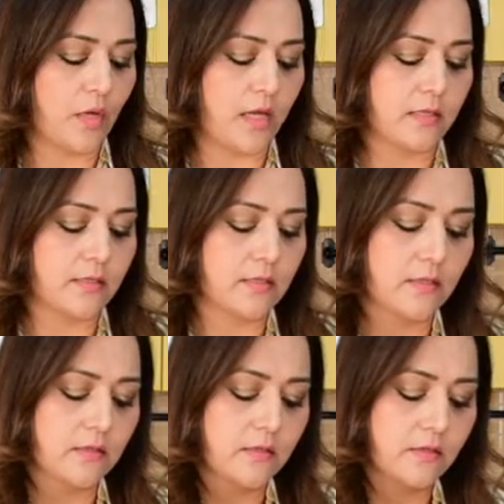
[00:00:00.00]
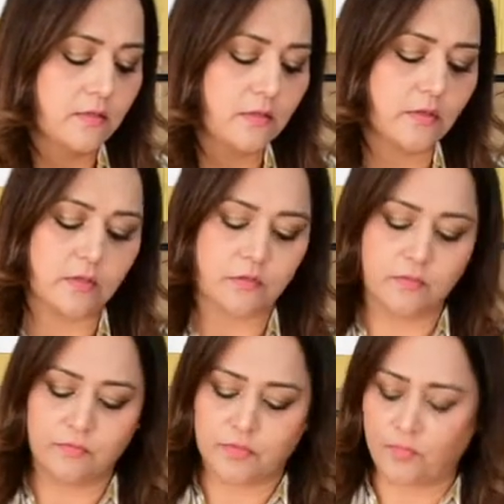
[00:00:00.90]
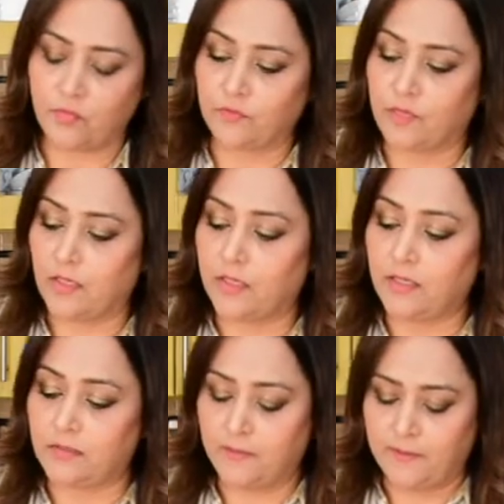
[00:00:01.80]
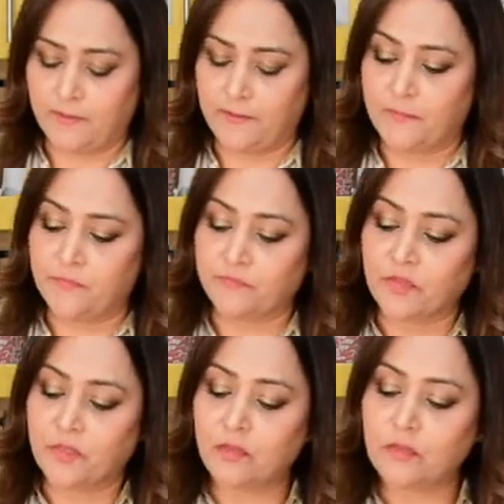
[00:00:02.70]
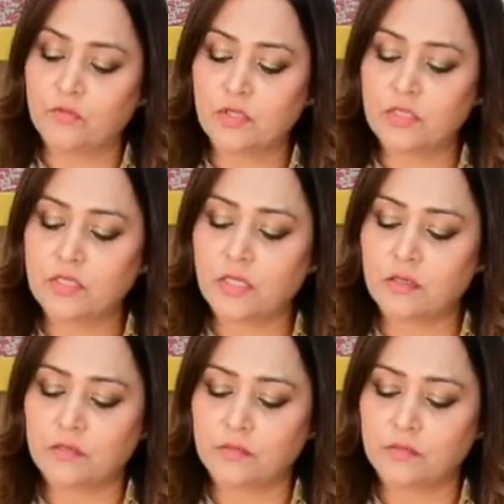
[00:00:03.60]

add a couple of garlic. You can take